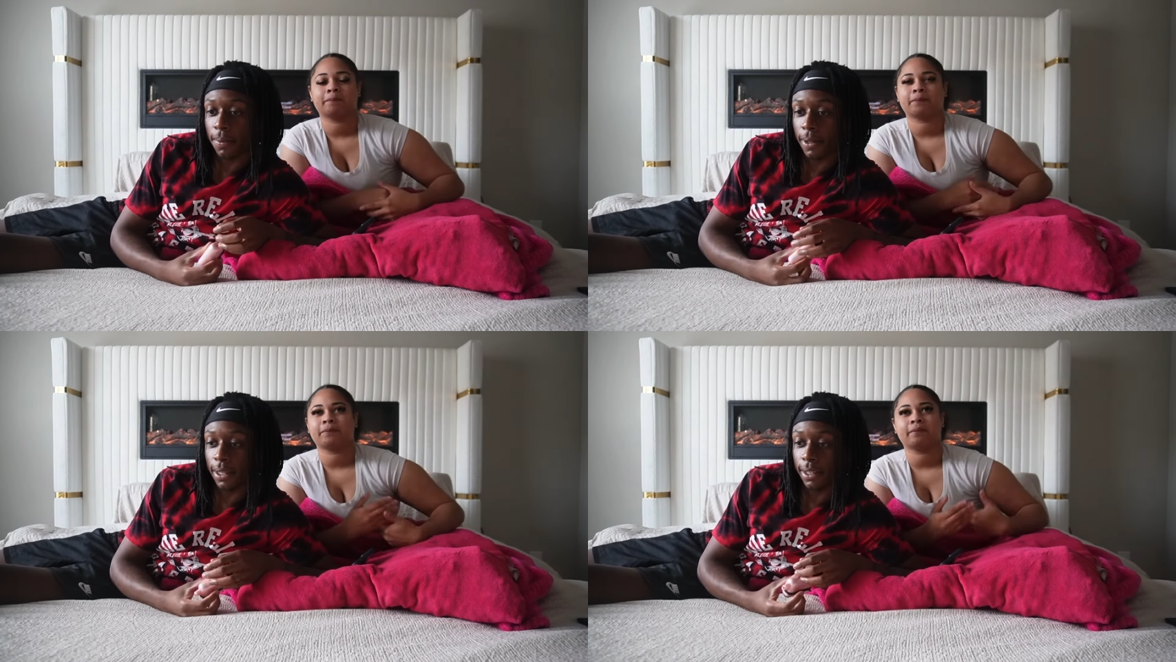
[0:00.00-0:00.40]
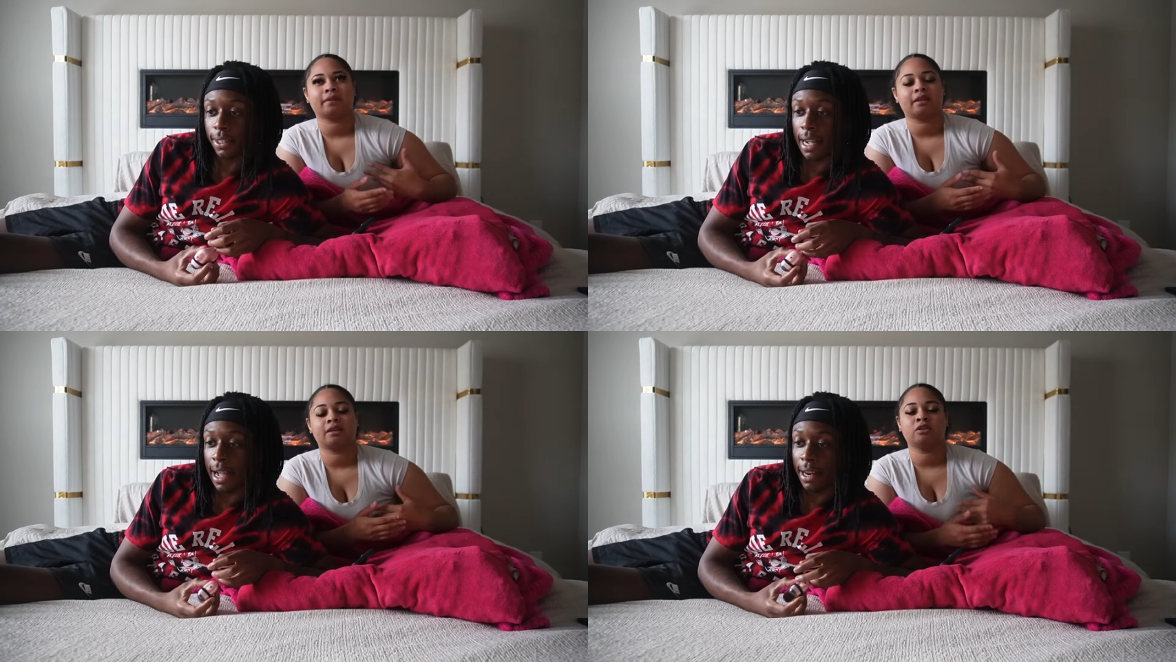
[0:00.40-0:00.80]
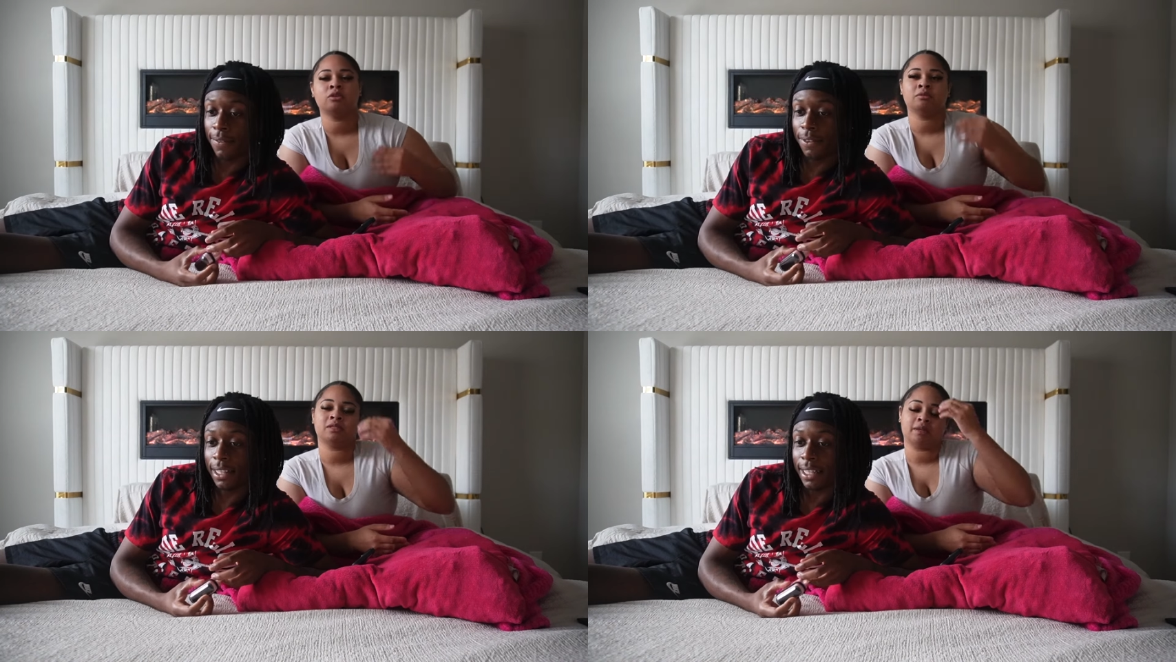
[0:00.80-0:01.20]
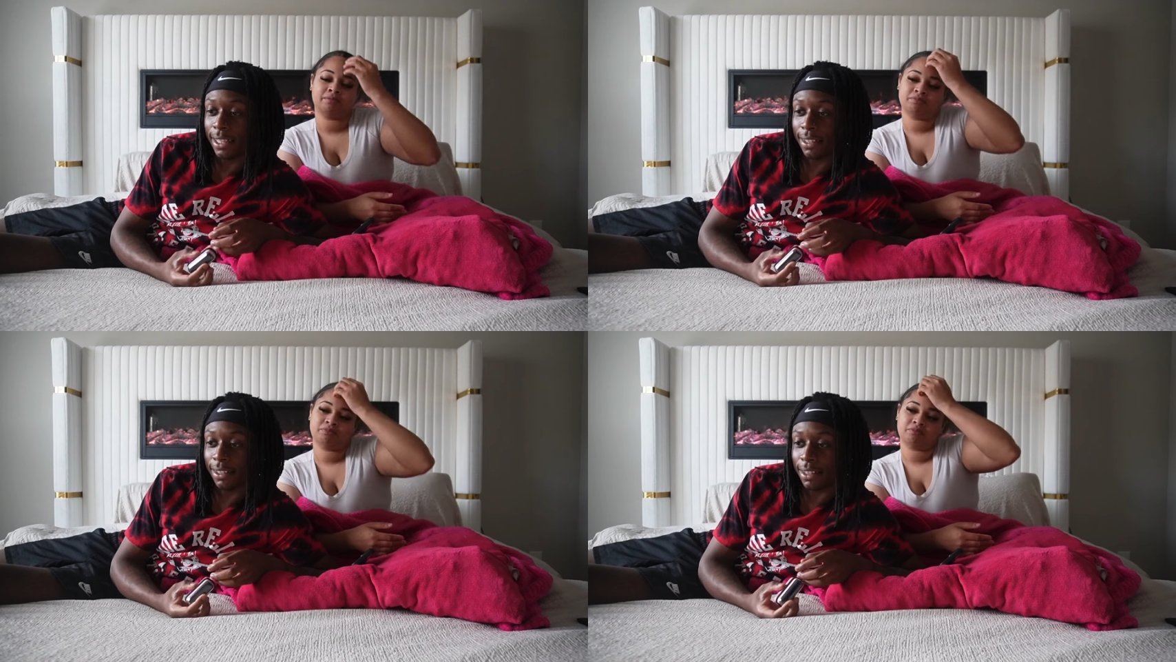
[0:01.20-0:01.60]
Speaker 1: Yeah, I, and I feel
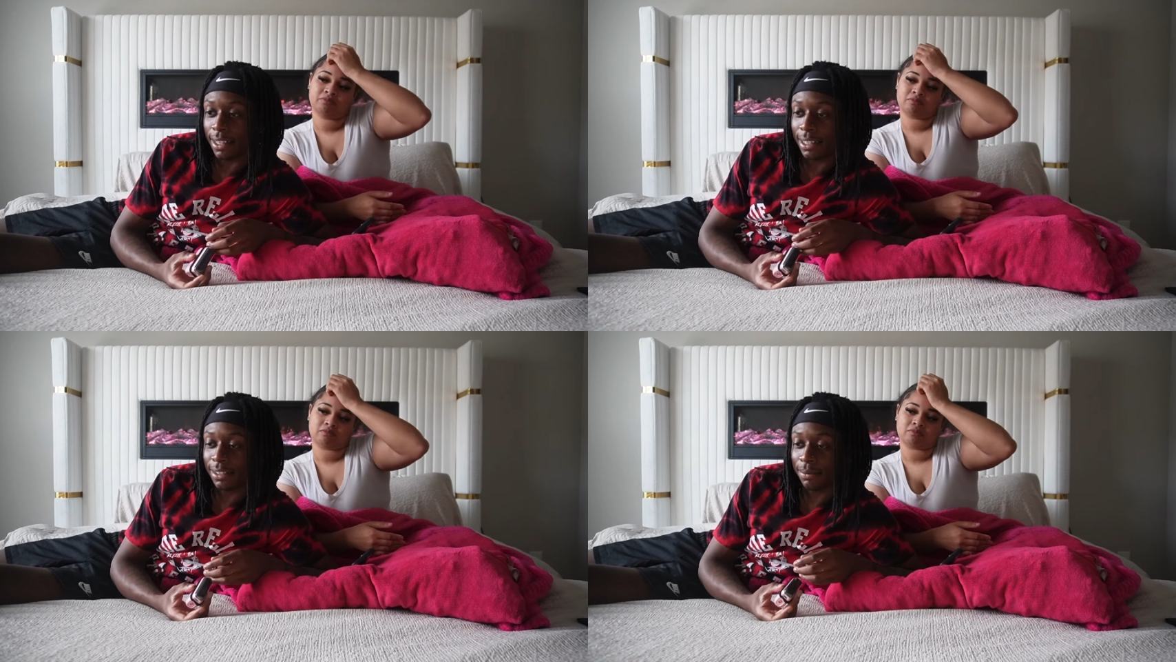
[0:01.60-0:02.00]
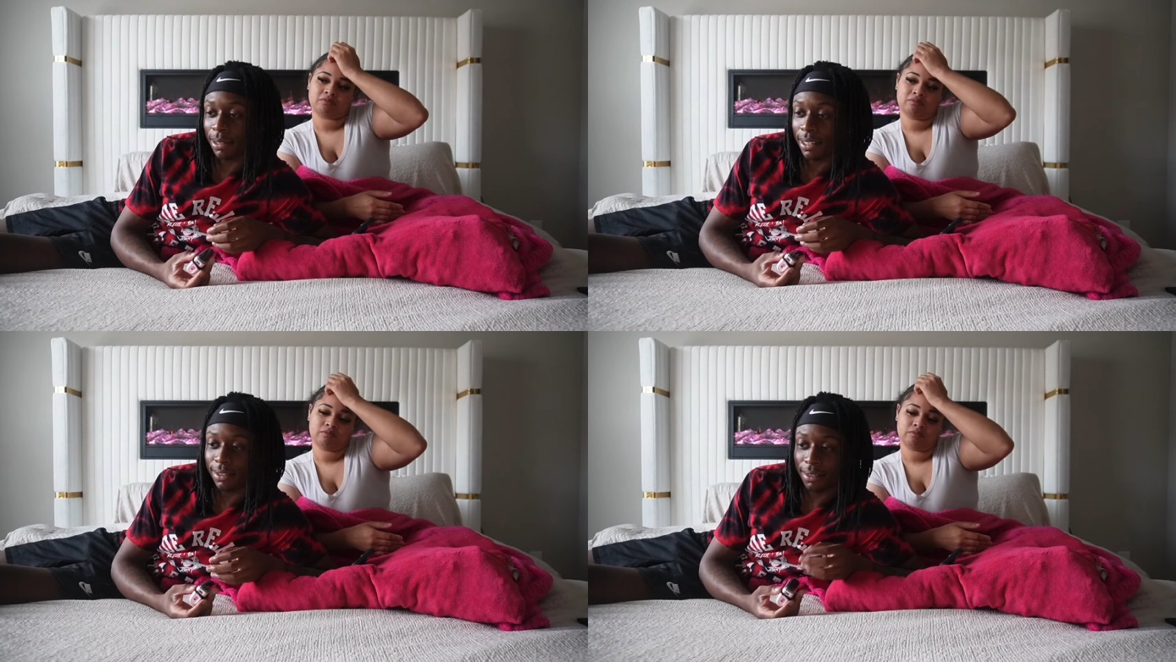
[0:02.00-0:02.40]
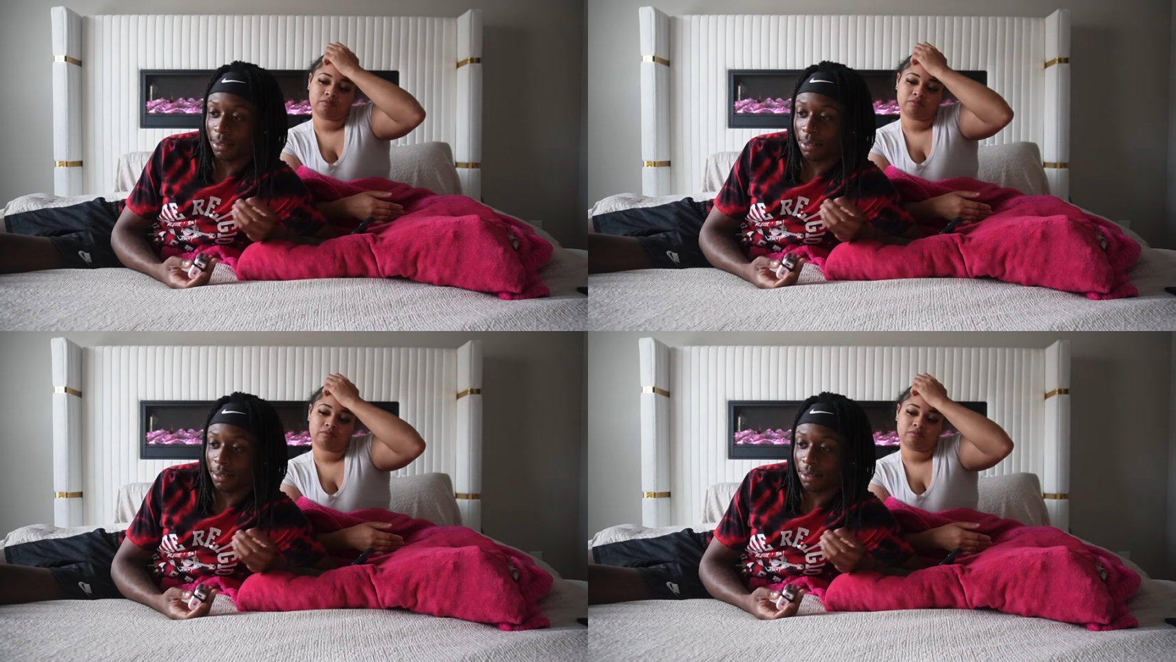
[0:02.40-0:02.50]
like that plays the,